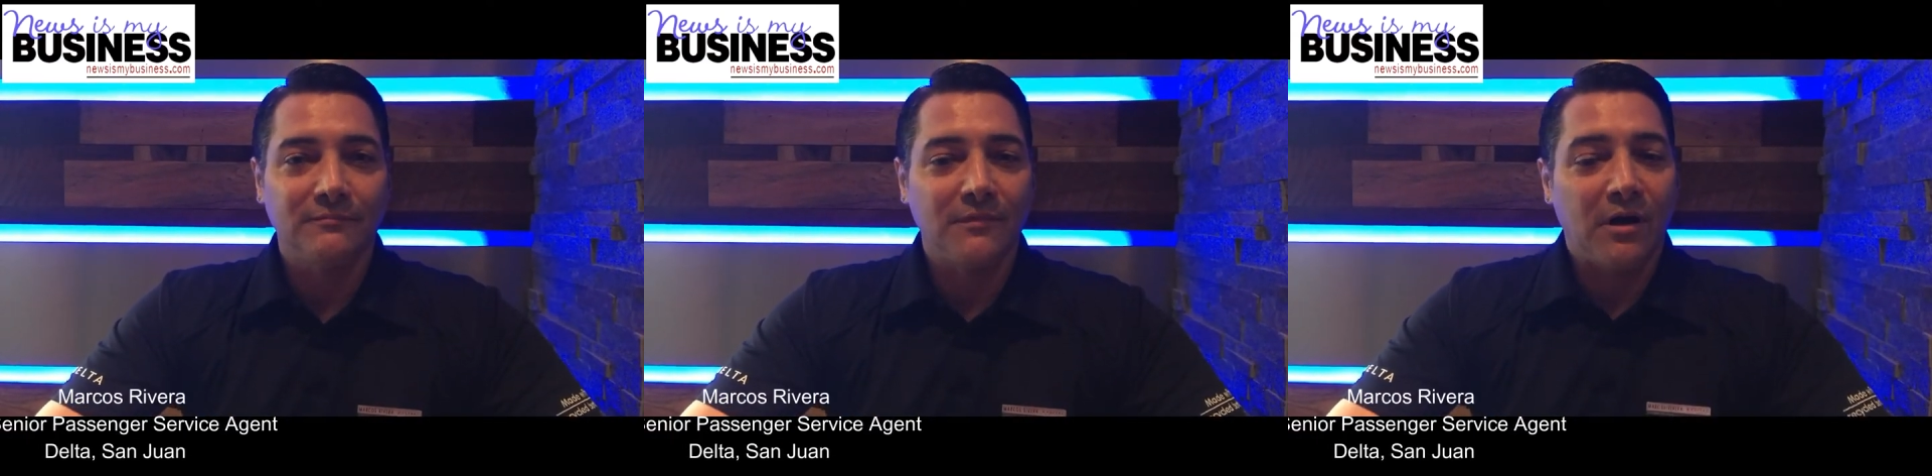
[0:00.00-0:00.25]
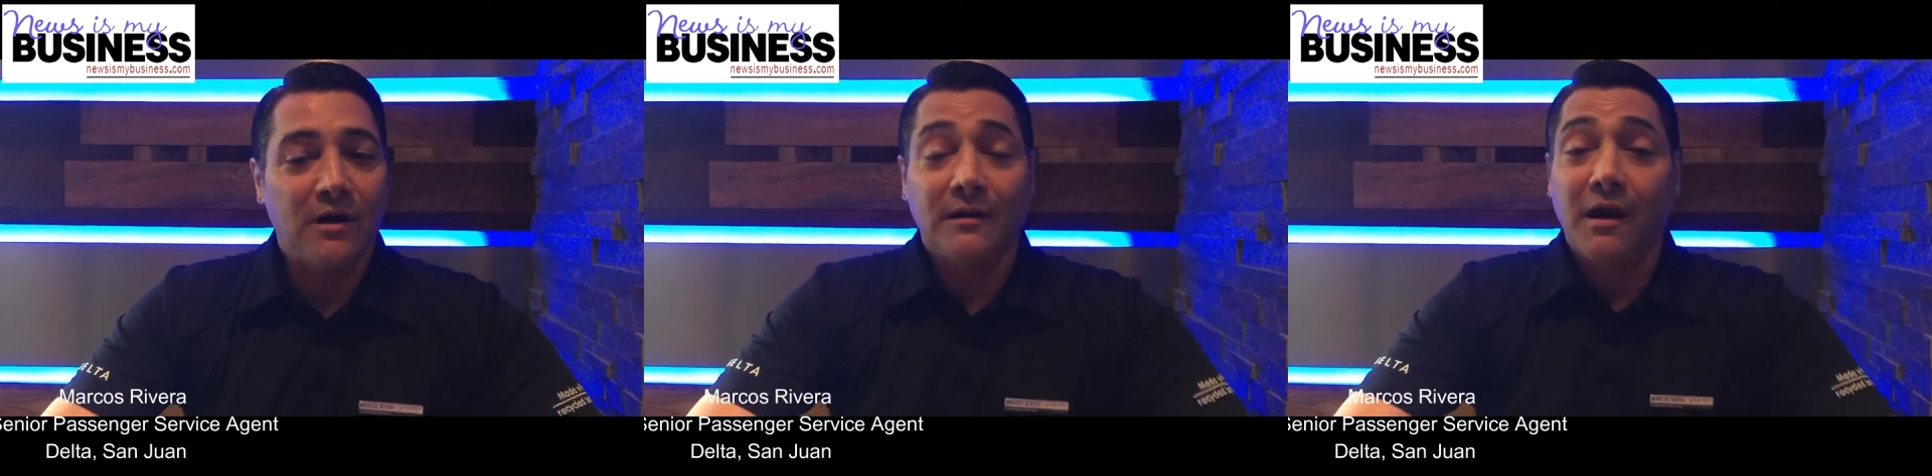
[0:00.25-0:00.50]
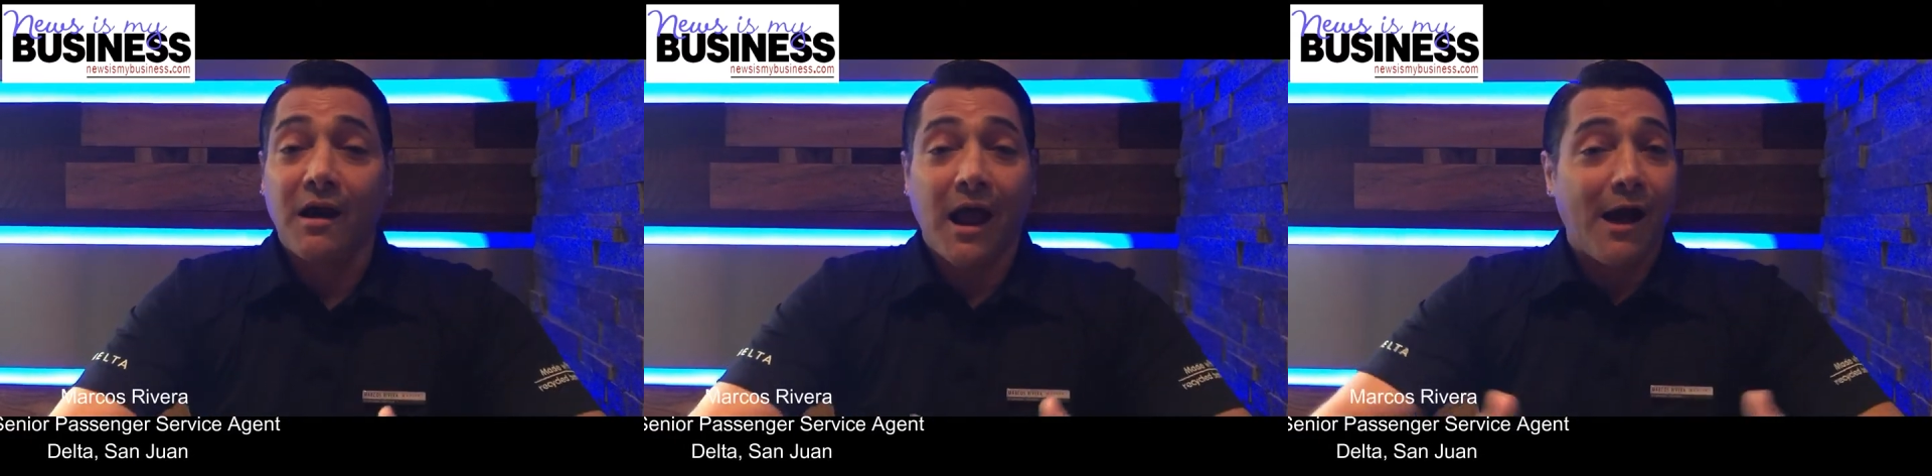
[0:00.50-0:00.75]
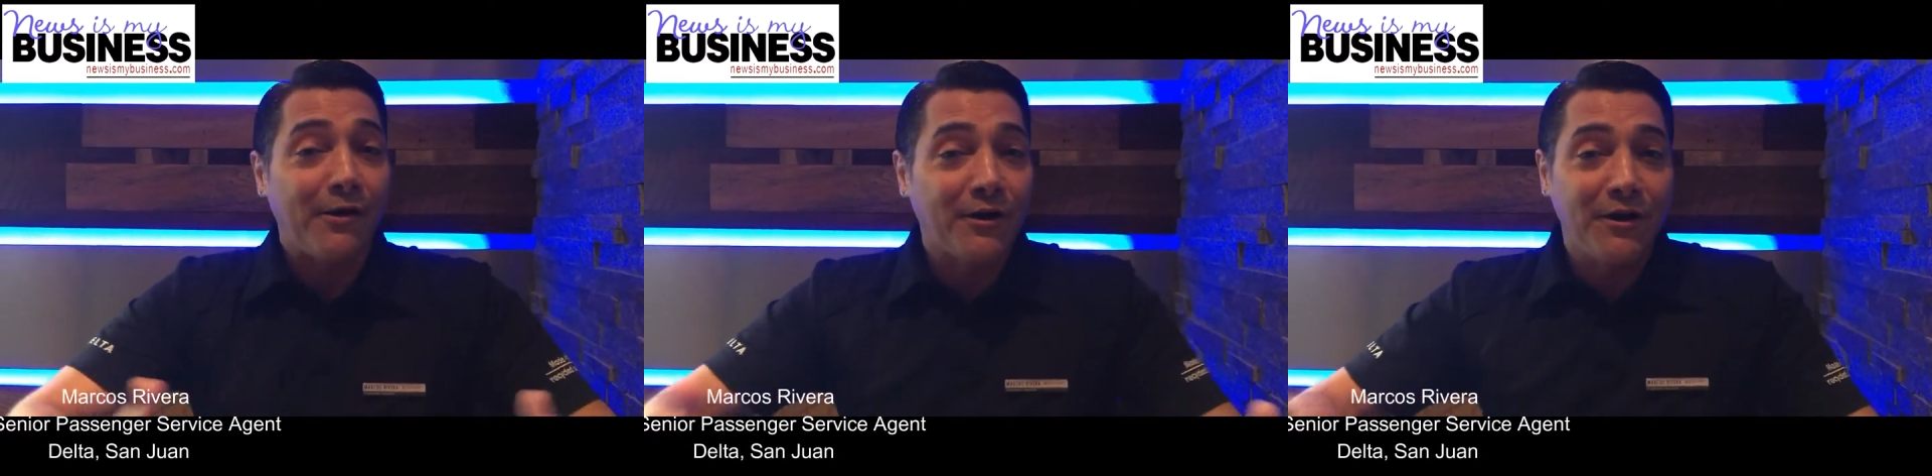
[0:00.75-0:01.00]
on a
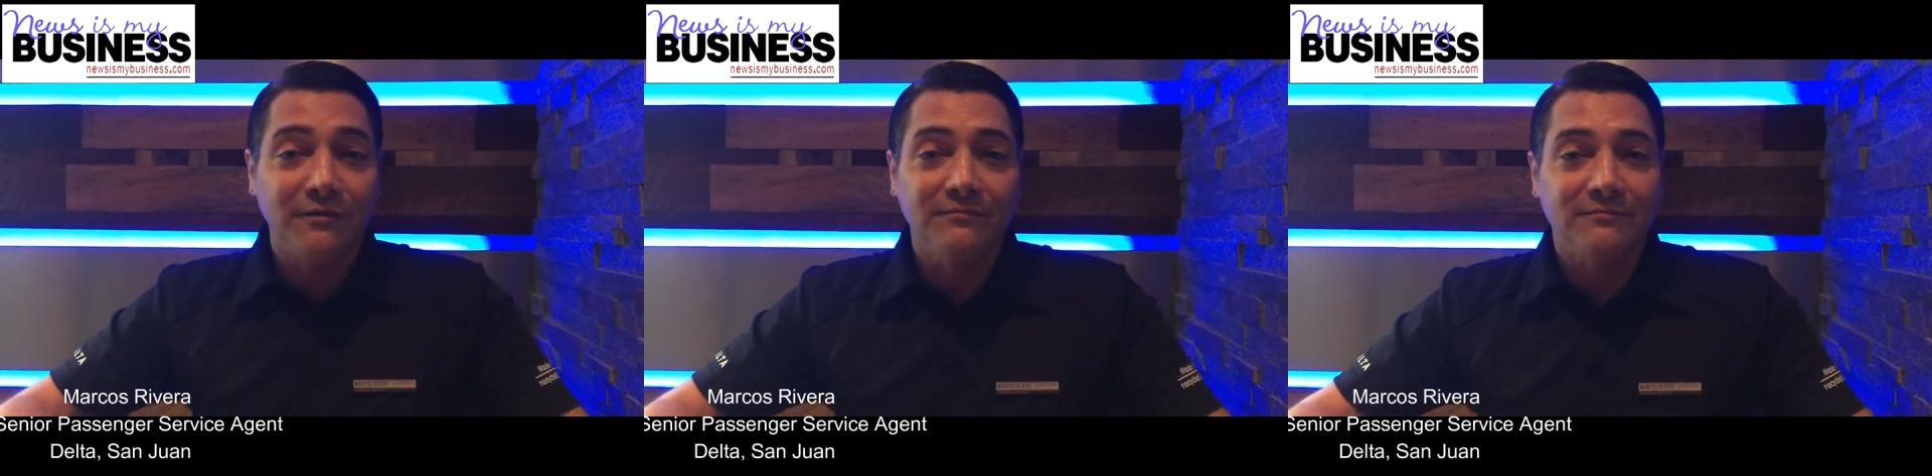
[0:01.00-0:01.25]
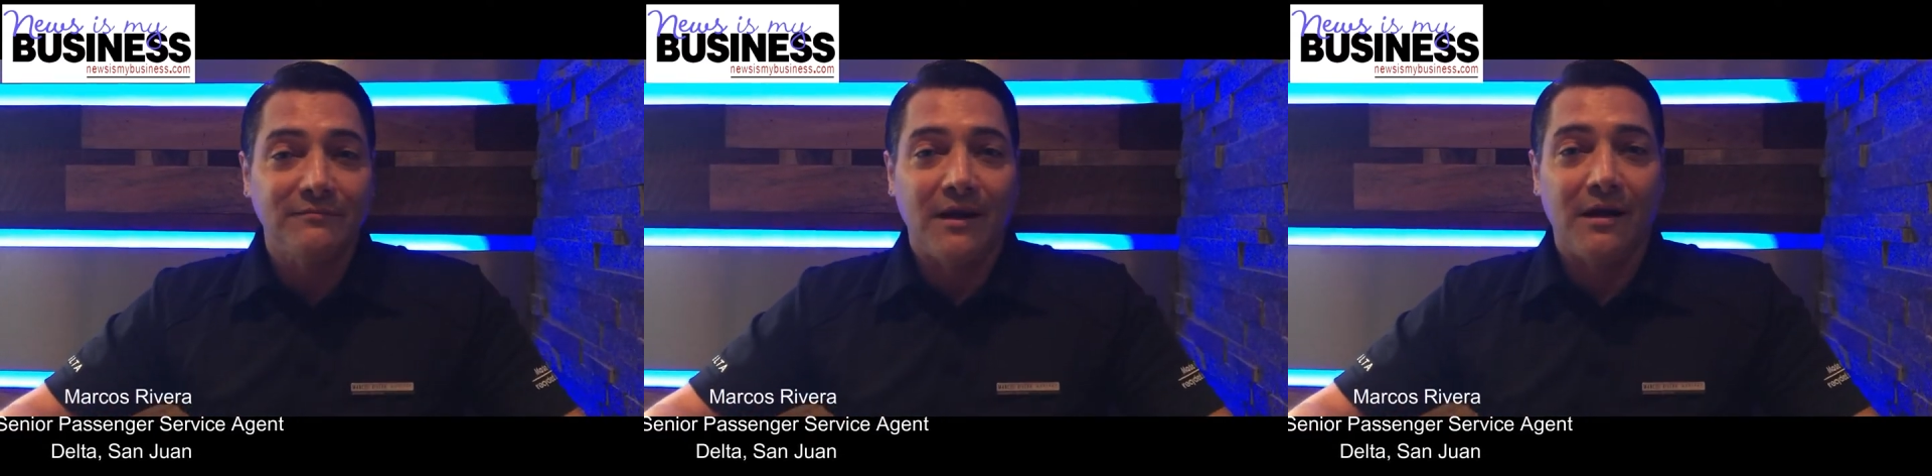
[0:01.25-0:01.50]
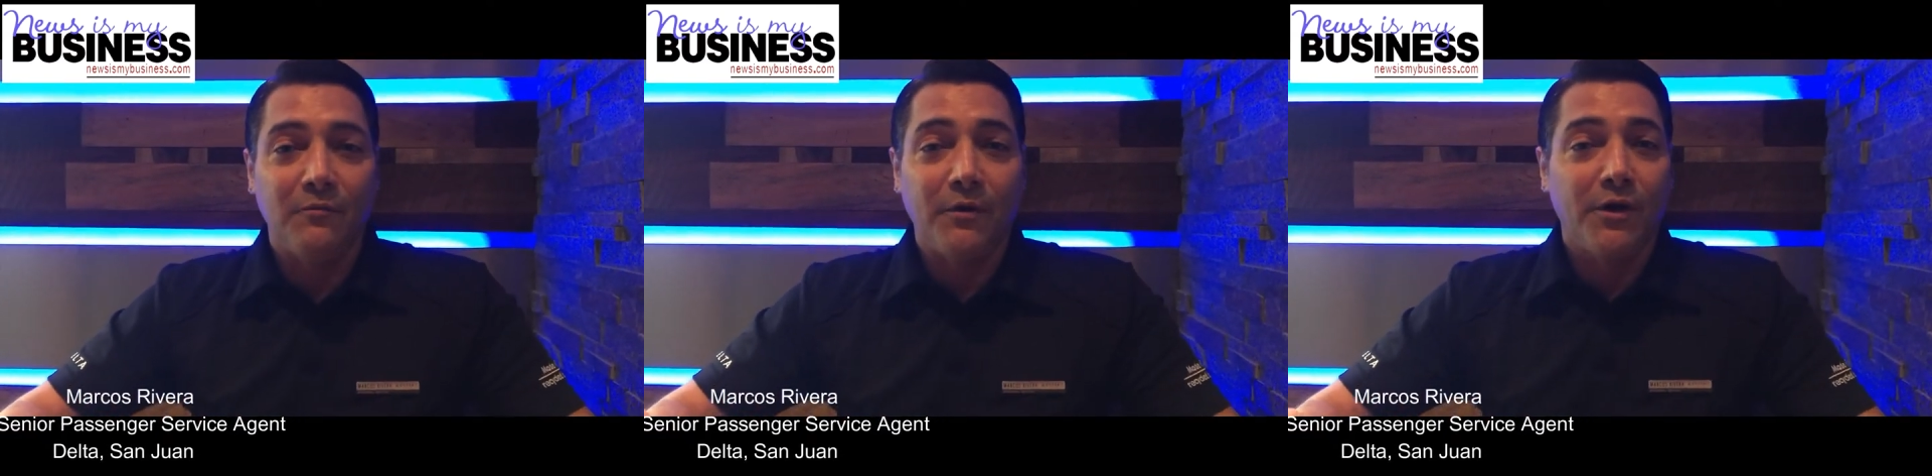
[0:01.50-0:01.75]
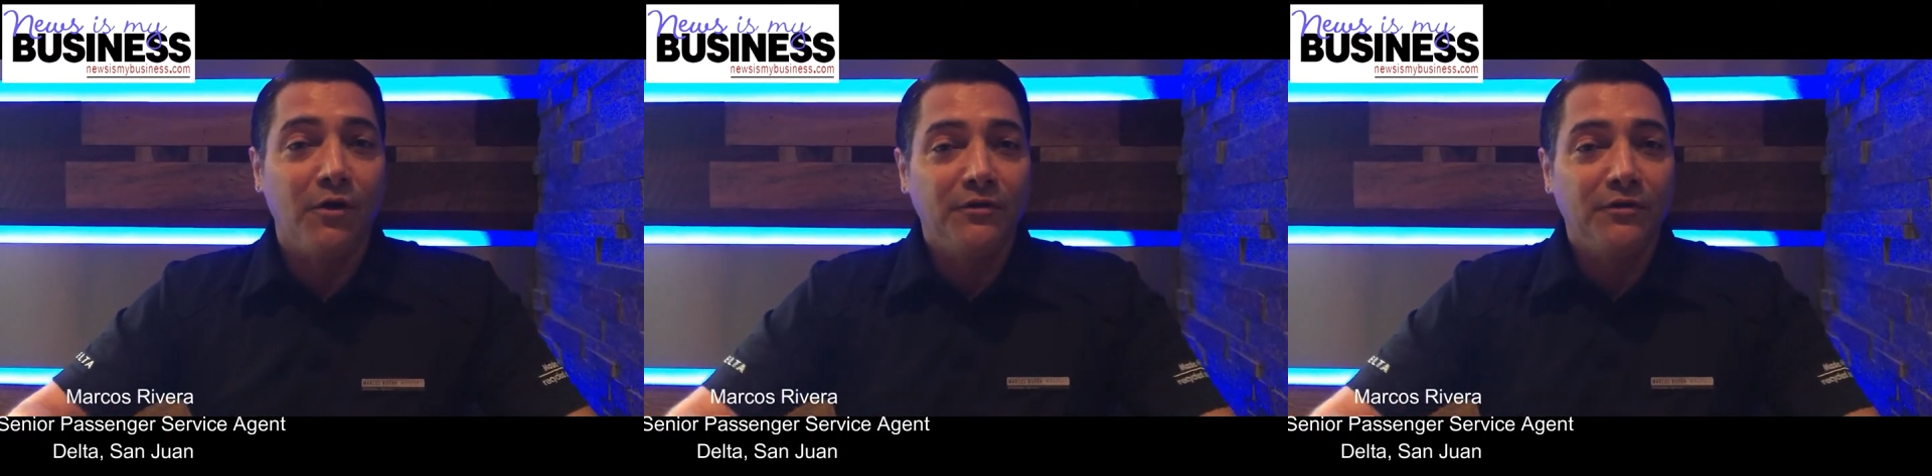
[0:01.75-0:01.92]
counter with